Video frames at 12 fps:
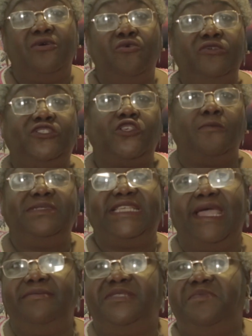who
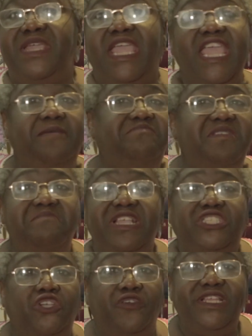sometimes became the
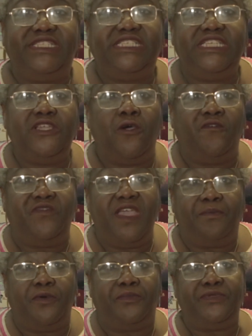majority of
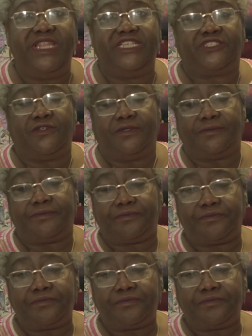their population.